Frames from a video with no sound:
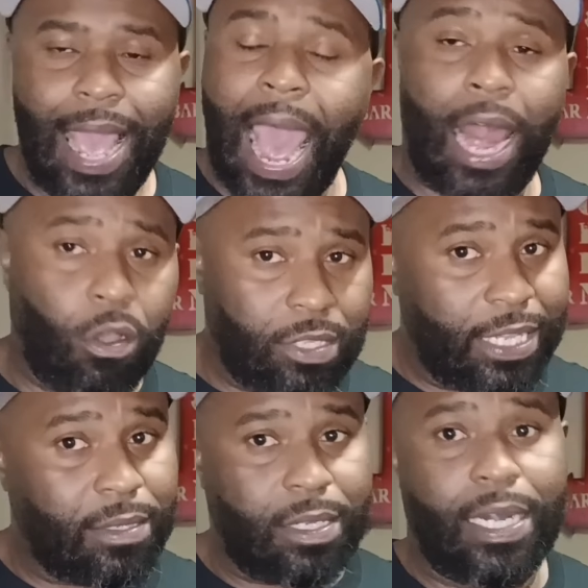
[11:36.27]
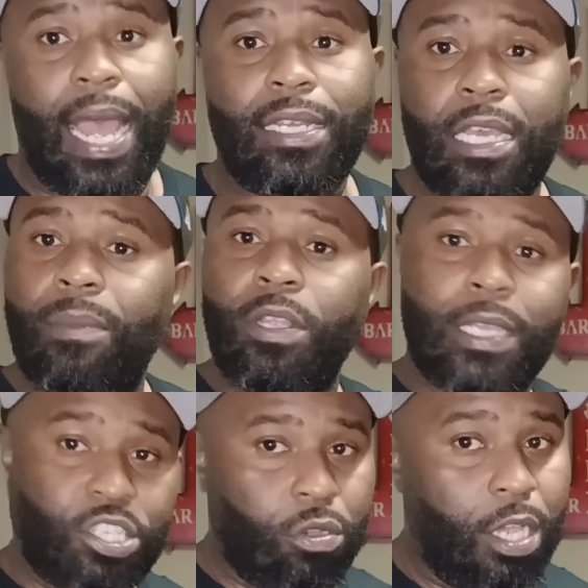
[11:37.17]
I don't think it's a good idea, but
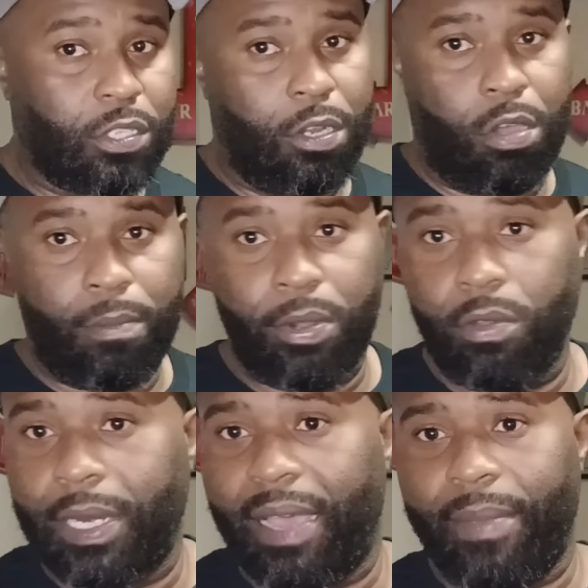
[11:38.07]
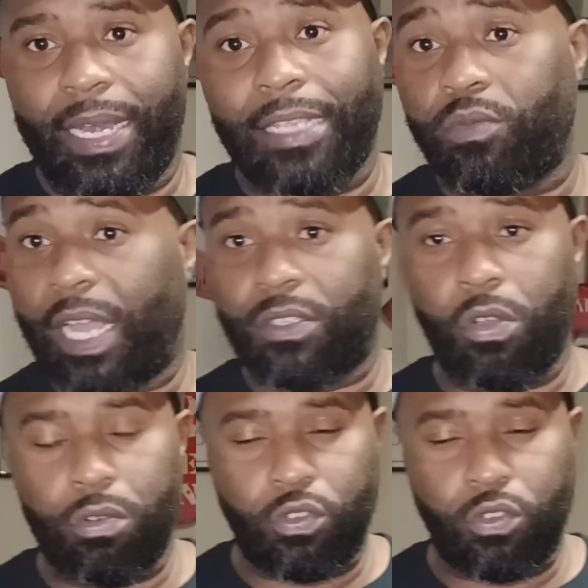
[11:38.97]
get your hustle on, bro. You know what I mean? That's what I told him.